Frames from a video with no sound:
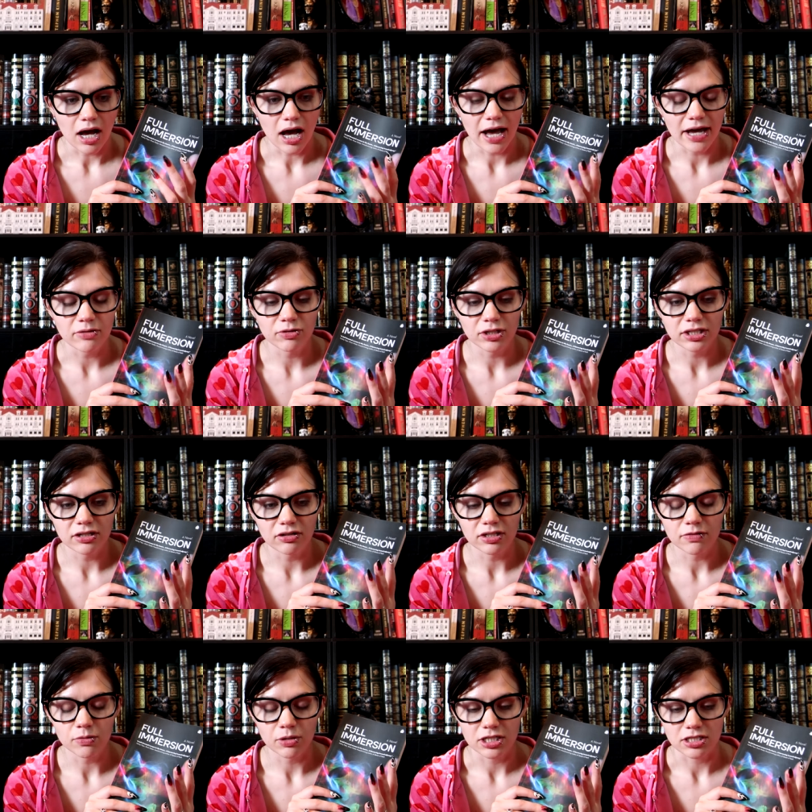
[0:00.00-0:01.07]
I really don't
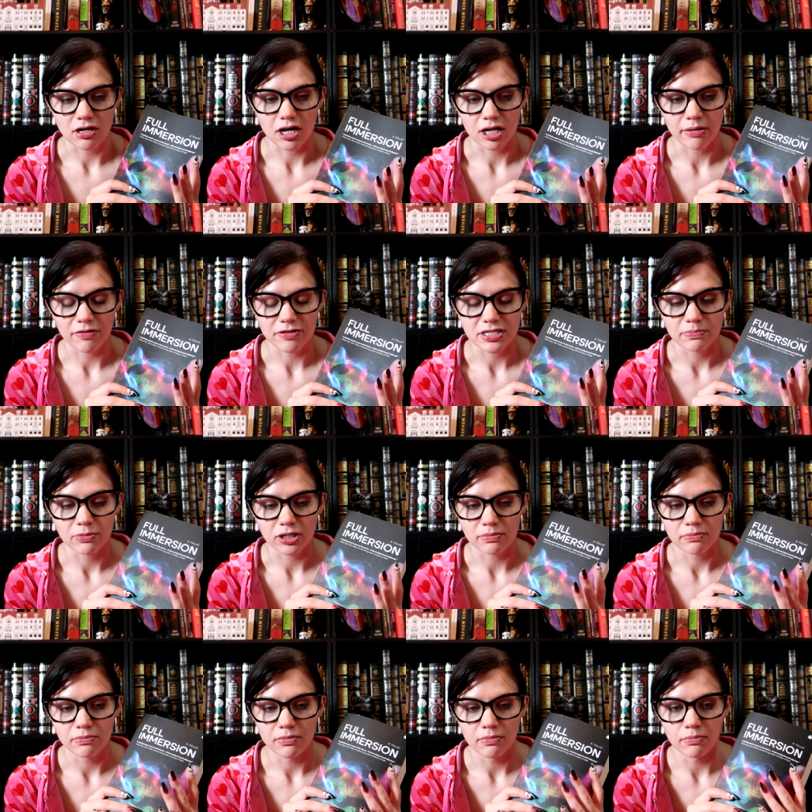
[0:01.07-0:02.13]
even want to talk about this
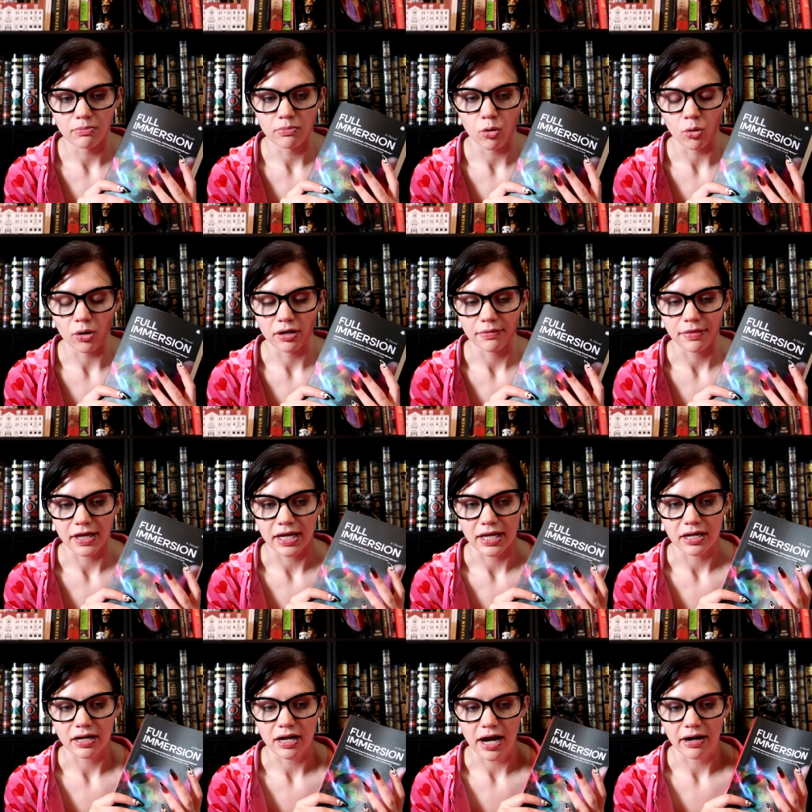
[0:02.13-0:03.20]
book more
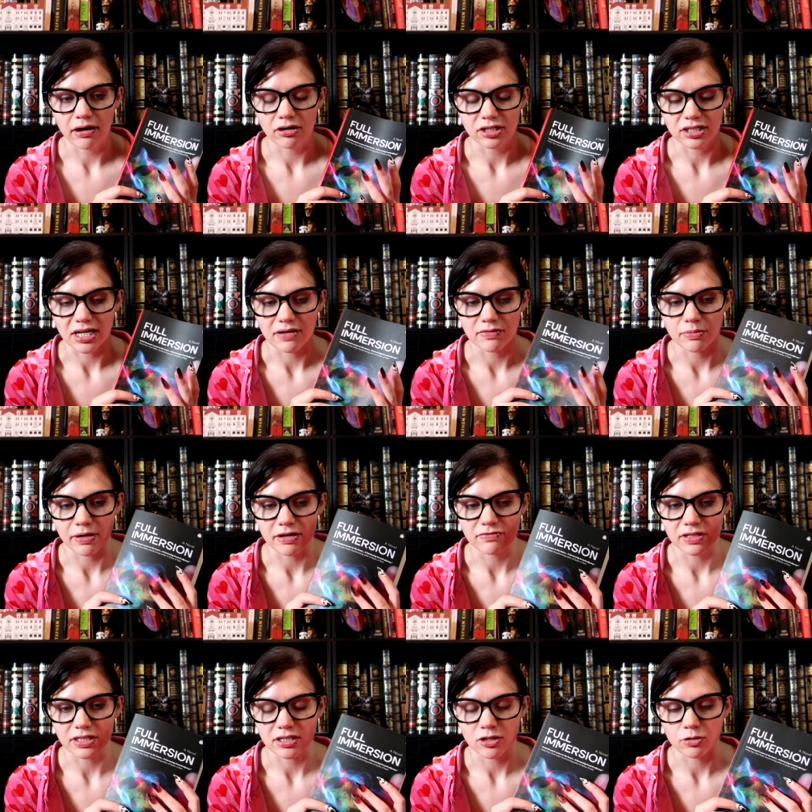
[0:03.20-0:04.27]
than I already have in my
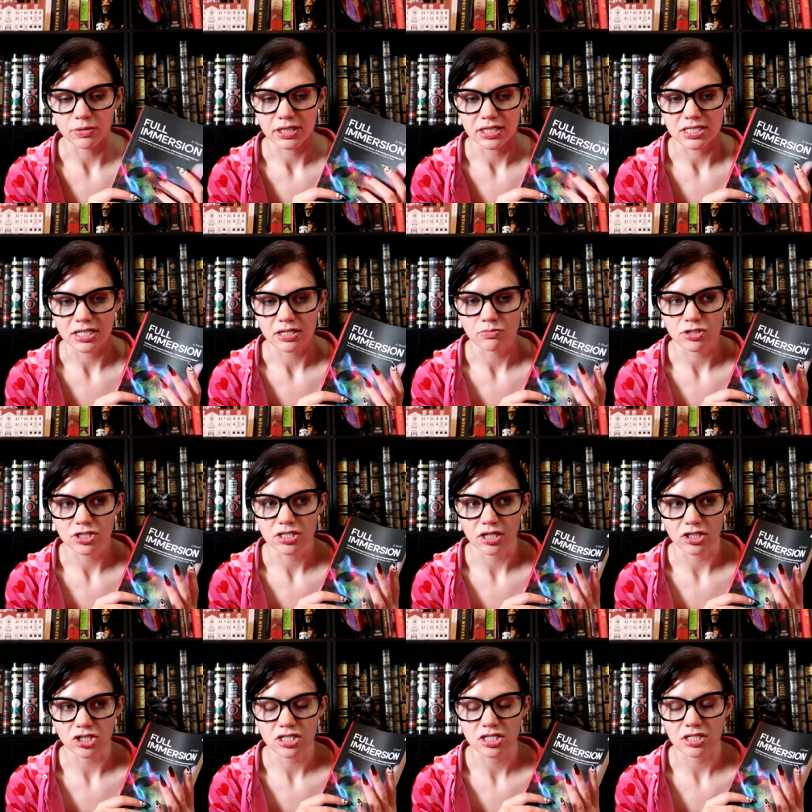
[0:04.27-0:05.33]
video because it was
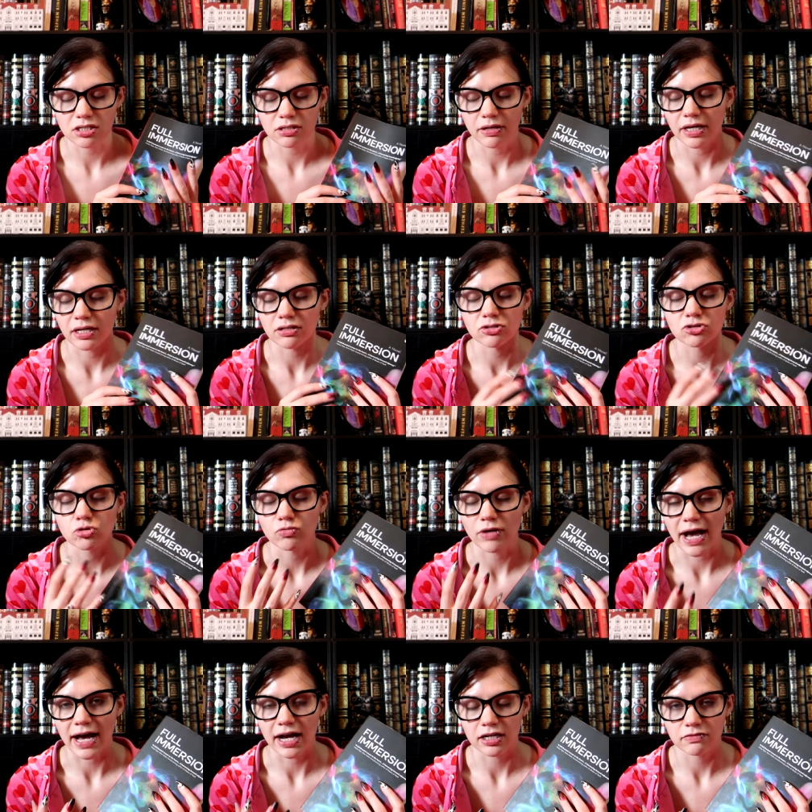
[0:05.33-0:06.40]
such a like
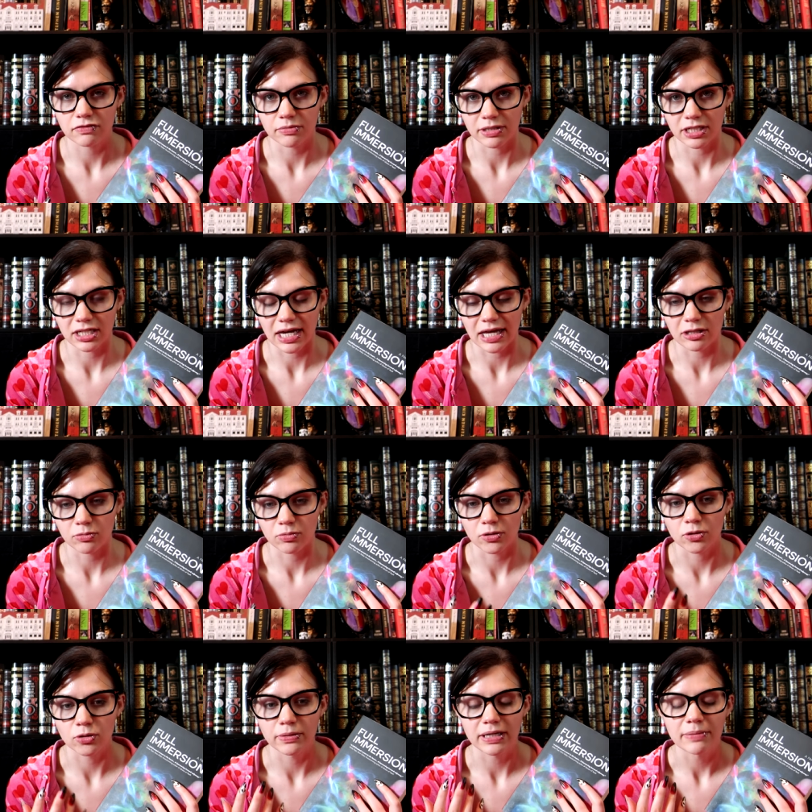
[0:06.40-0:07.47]
drag for me to get
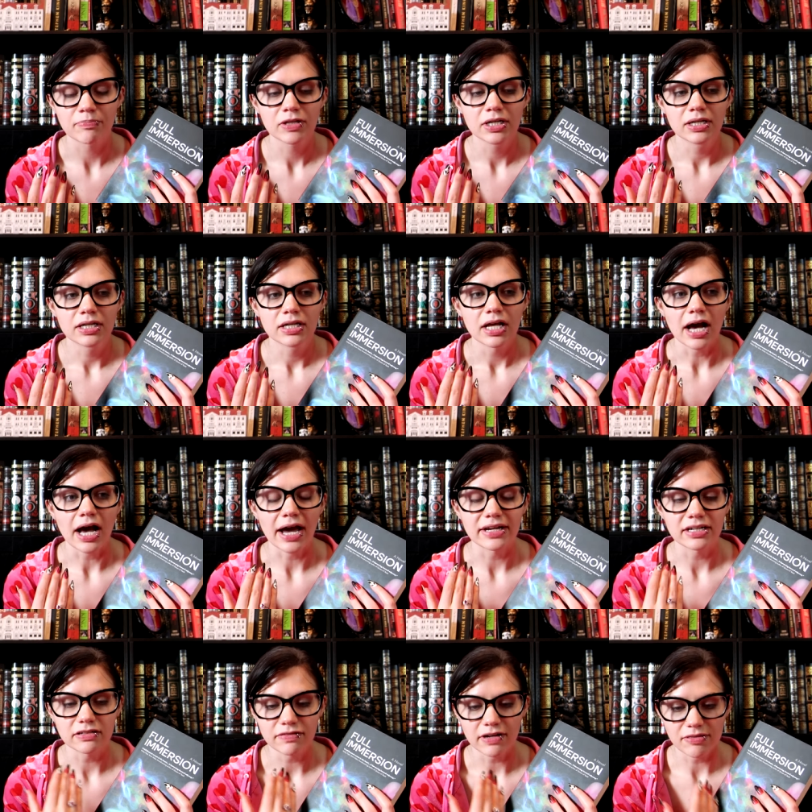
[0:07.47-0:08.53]
through, but I
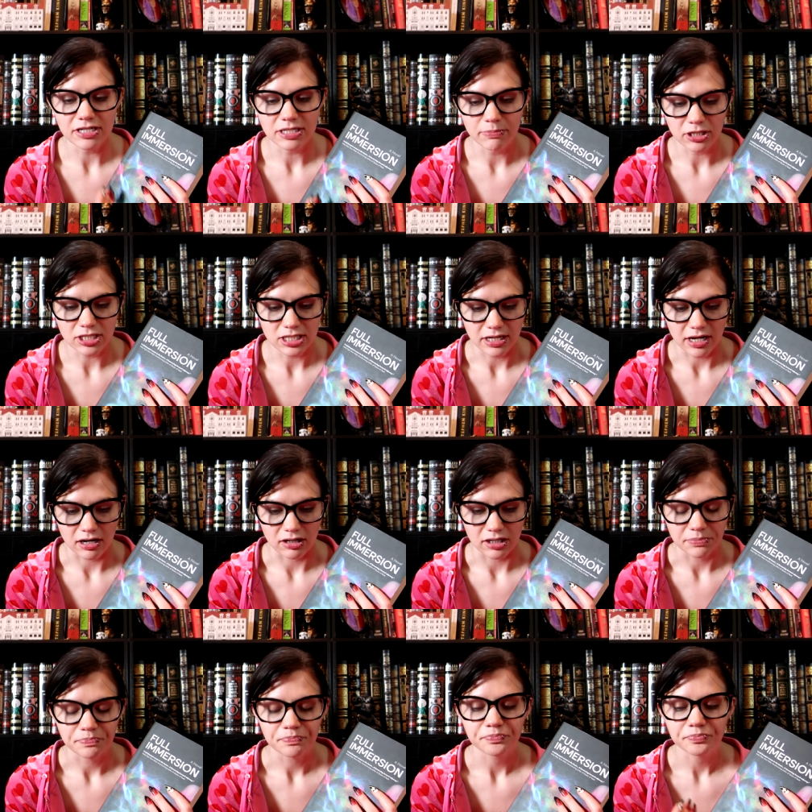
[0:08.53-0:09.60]
didn't find this book
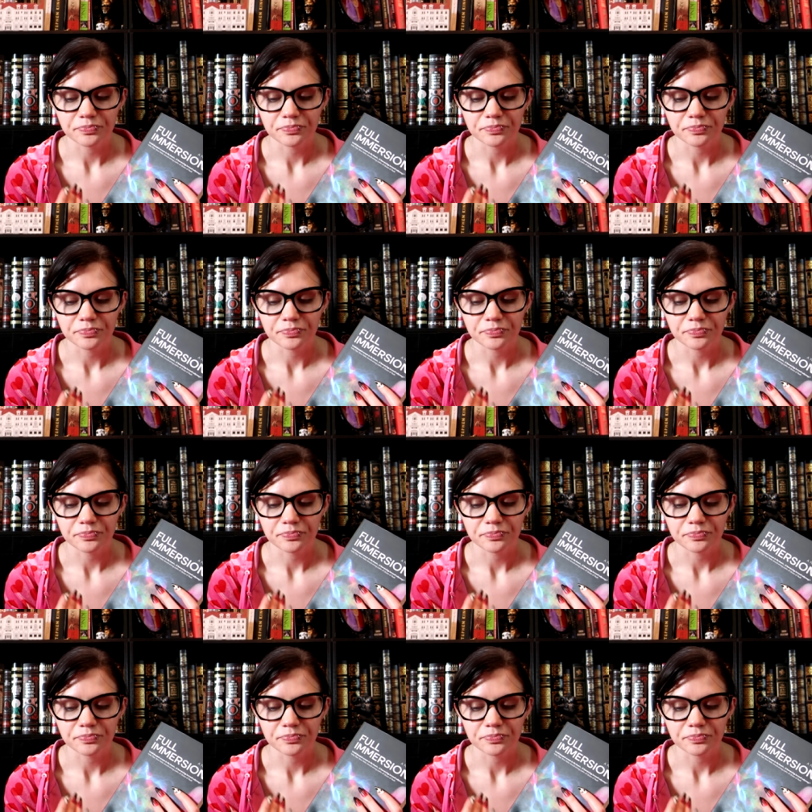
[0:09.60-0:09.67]
scary.